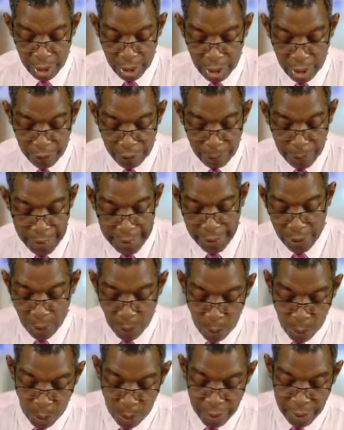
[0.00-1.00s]
of my
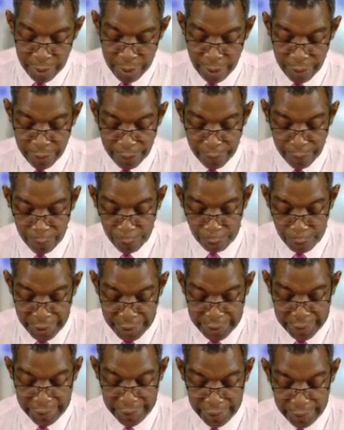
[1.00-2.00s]
own
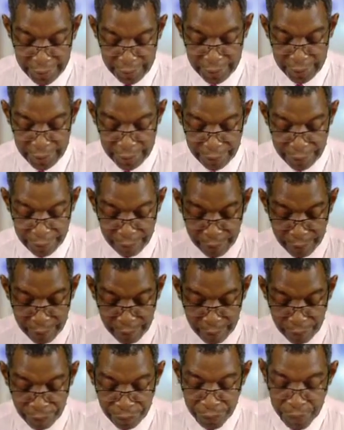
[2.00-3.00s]
race,
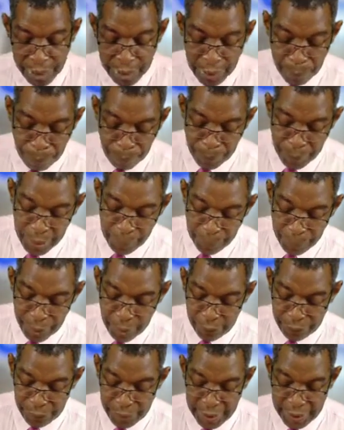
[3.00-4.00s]
the
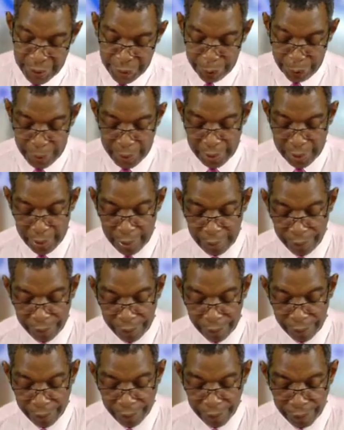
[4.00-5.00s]
people of Israel.
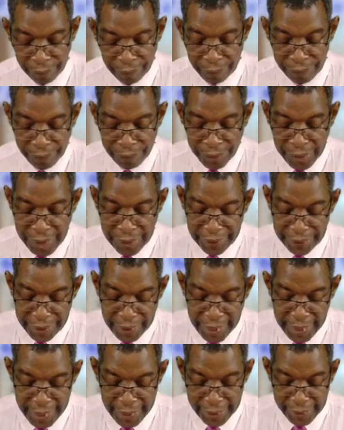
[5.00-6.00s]

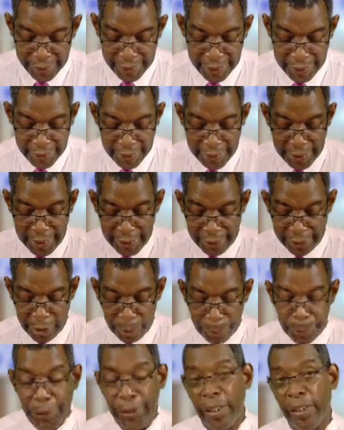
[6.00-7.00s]
Theirs is the
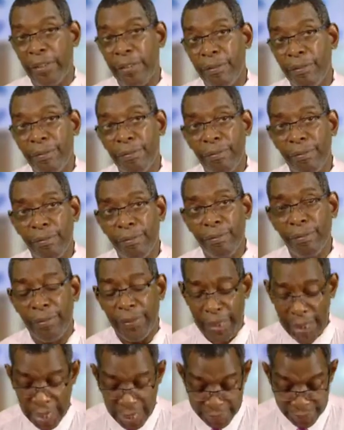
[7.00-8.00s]
adoption
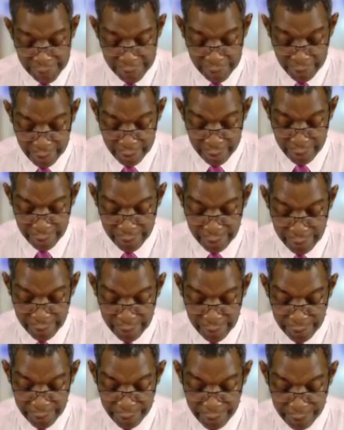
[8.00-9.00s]
as
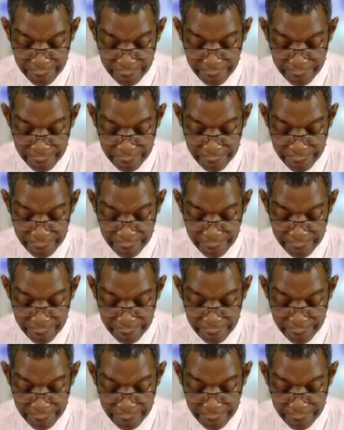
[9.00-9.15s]
sons.